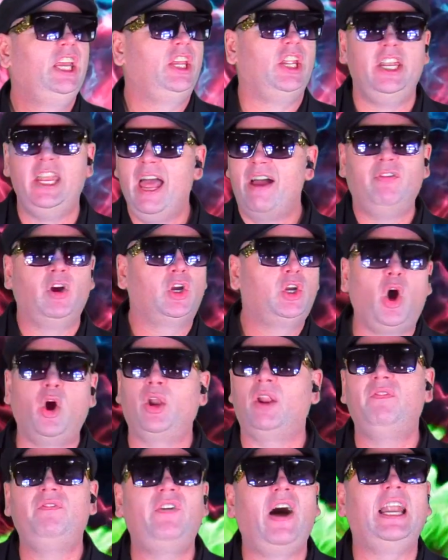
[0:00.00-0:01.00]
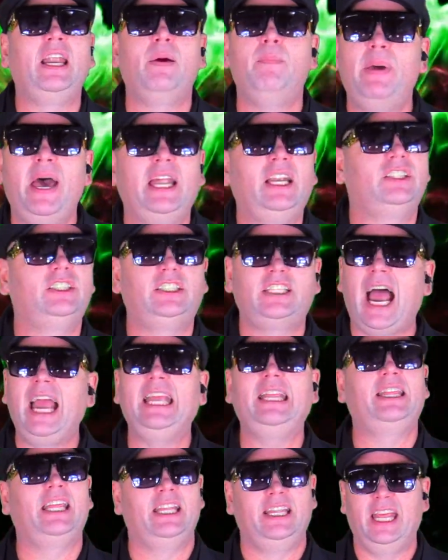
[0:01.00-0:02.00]
You're never gonna find a better
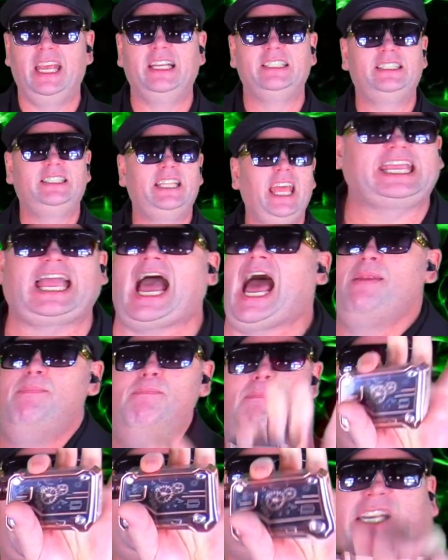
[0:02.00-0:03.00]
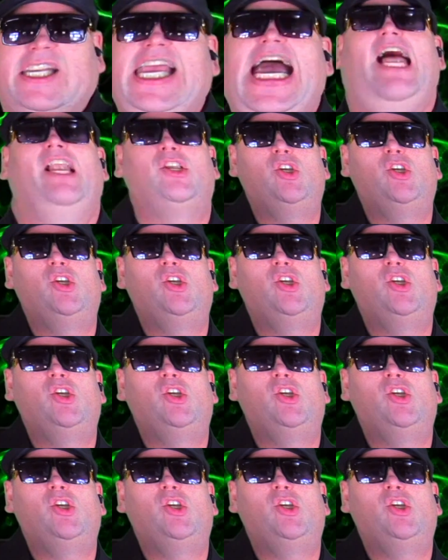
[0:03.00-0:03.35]
site than this. They got mods, they got